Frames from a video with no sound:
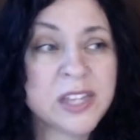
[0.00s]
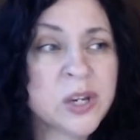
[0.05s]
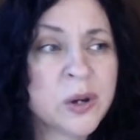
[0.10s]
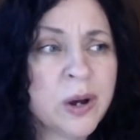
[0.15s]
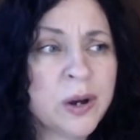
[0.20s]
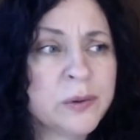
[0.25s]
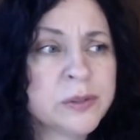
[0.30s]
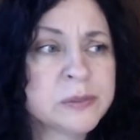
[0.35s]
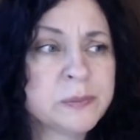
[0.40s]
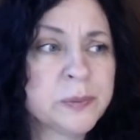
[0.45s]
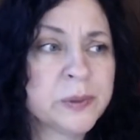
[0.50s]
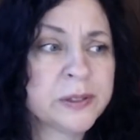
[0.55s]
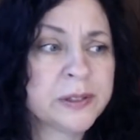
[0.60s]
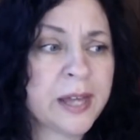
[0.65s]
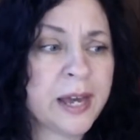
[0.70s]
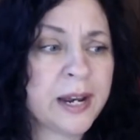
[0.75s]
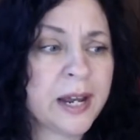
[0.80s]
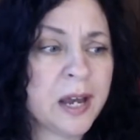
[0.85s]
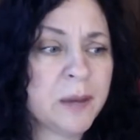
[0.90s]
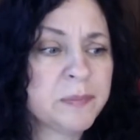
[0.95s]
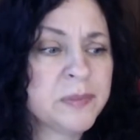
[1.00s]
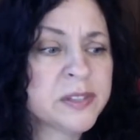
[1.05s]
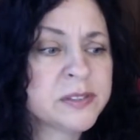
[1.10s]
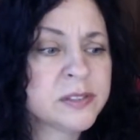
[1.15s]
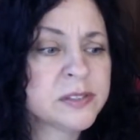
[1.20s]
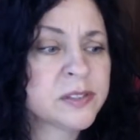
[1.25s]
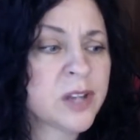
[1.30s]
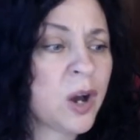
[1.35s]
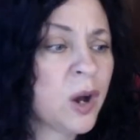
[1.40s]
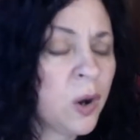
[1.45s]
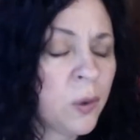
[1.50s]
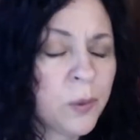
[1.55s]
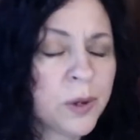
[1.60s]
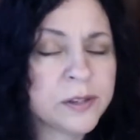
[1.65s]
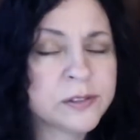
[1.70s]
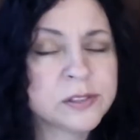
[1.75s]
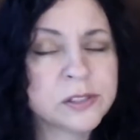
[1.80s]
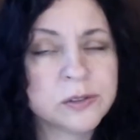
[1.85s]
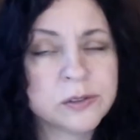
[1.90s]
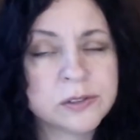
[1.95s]
You always bring that up. This is
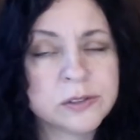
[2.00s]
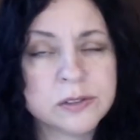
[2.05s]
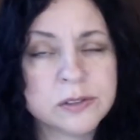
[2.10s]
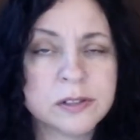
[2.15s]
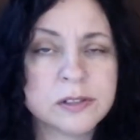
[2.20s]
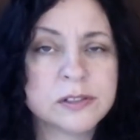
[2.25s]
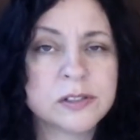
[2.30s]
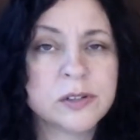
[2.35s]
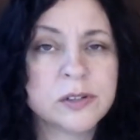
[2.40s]
always, you do this.